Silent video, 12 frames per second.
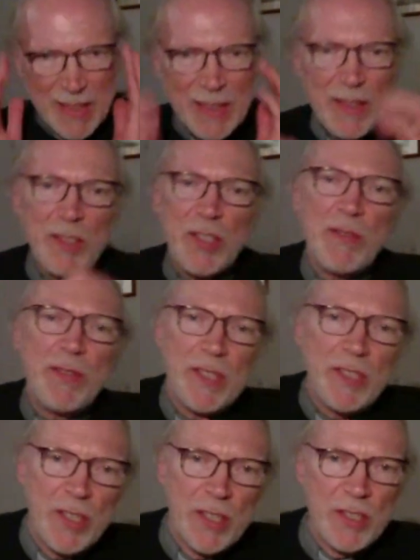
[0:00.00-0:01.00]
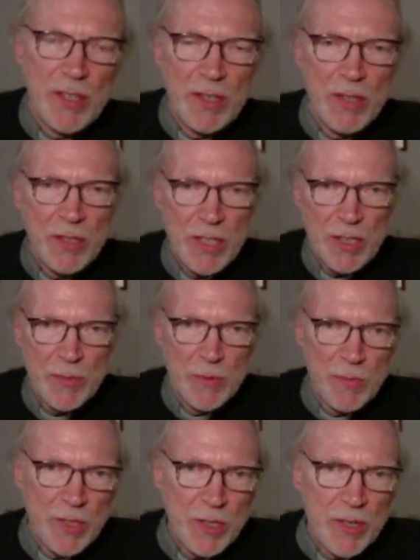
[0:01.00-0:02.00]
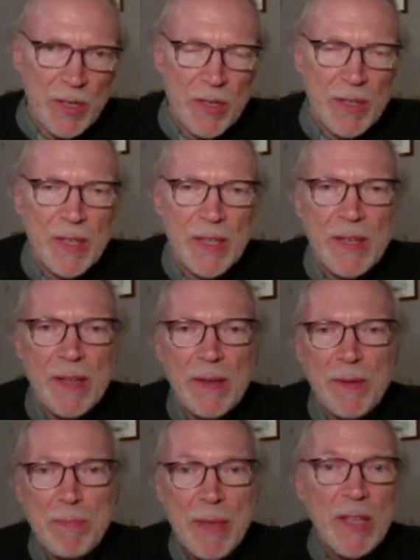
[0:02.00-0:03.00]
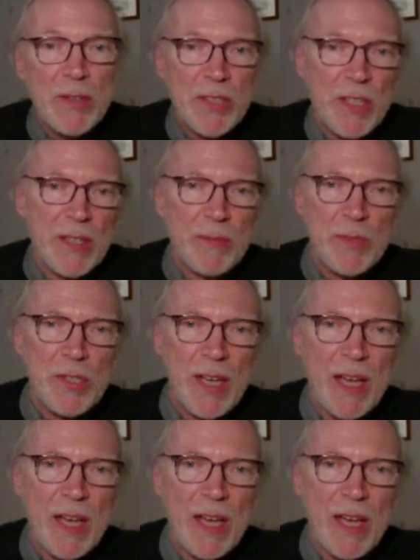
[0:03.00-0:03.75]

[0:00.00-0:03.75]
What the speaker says: There are several incidents in the New Testament which are meal times